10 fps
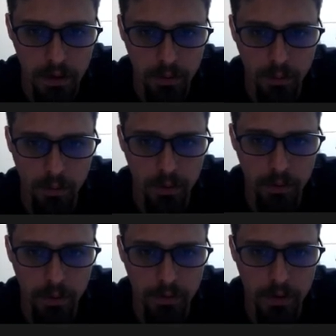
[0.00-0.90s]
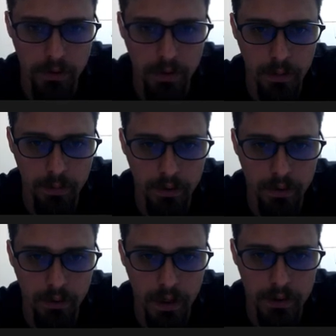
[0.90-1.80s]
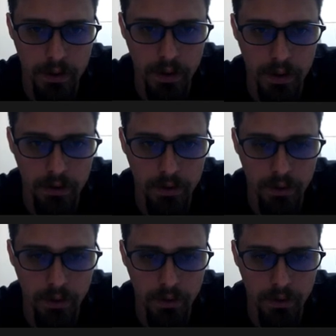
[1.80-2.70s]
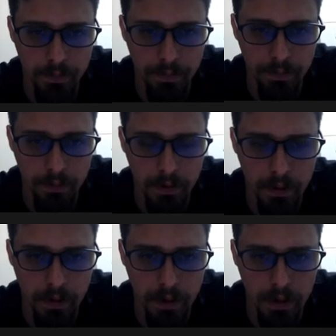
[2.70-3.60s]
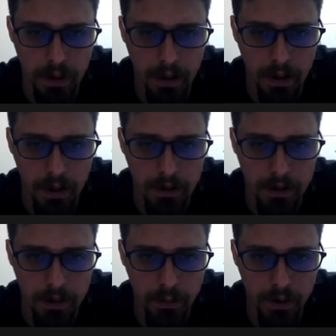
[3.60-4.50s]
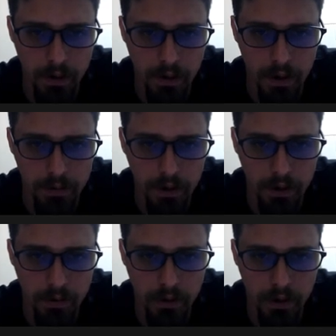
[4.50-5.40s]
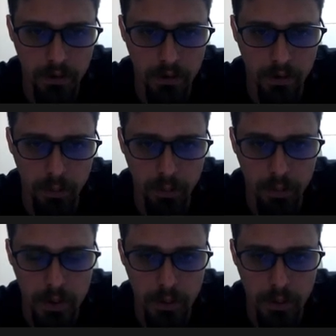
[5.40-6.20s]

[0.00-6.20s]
It's roughly the same for Tarrasch and classical. And then what you're often going to see here is this bishop to